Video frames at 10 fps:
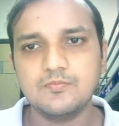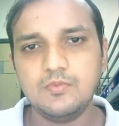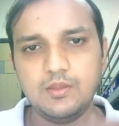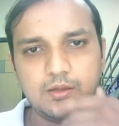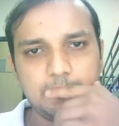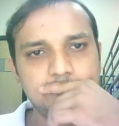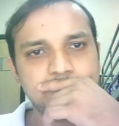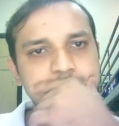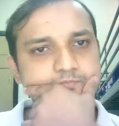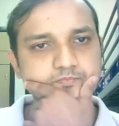yeah,
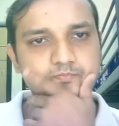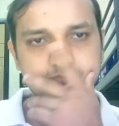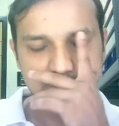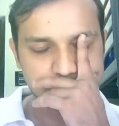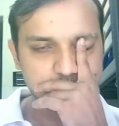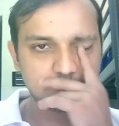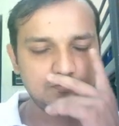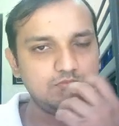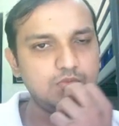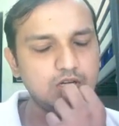
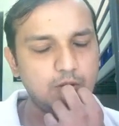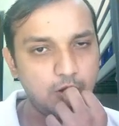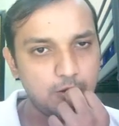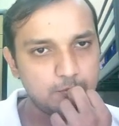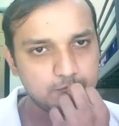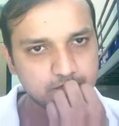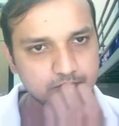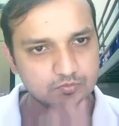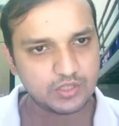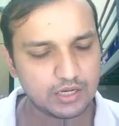but come on,
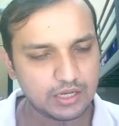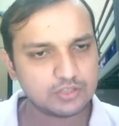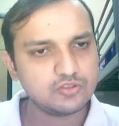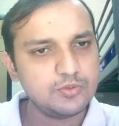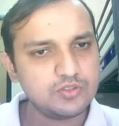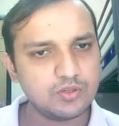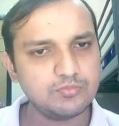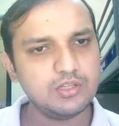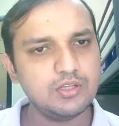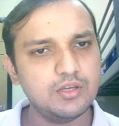there has to be
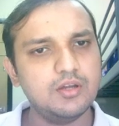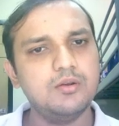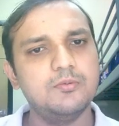something here.